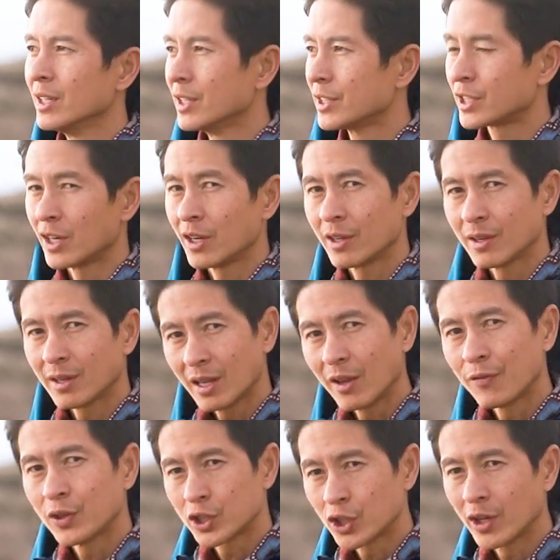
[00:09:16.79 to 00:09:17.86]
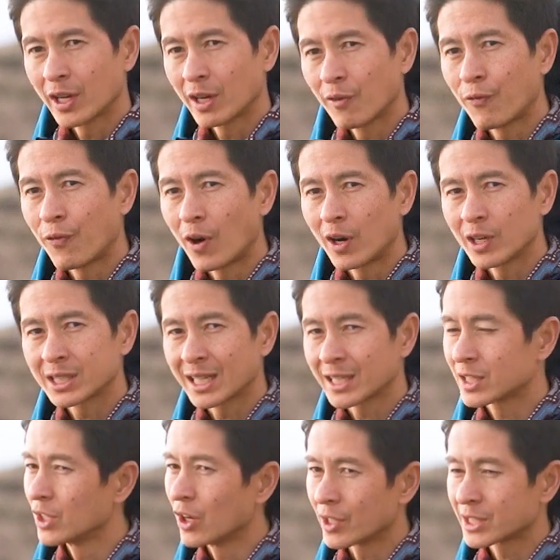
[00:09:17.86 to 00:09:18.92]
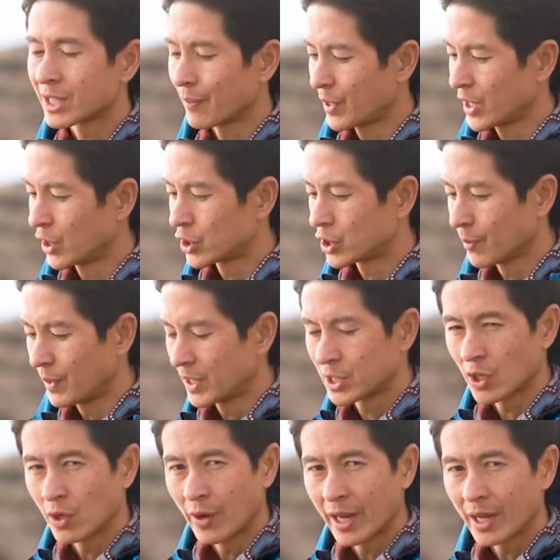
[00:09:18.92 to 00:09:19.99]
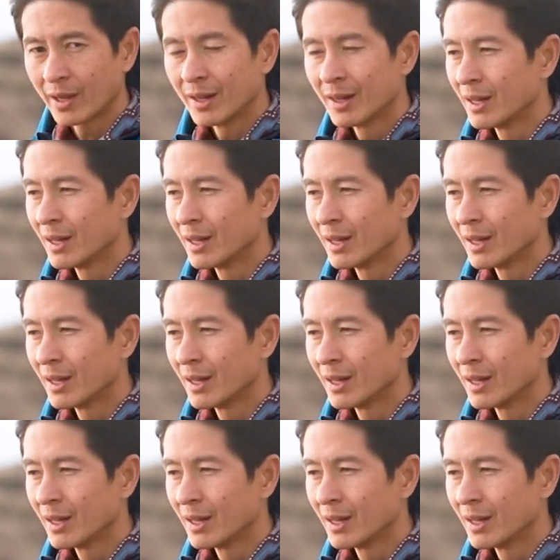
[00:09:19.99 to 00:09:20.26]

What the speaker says: So if you're shooting in a forest, that's not something you should be doing.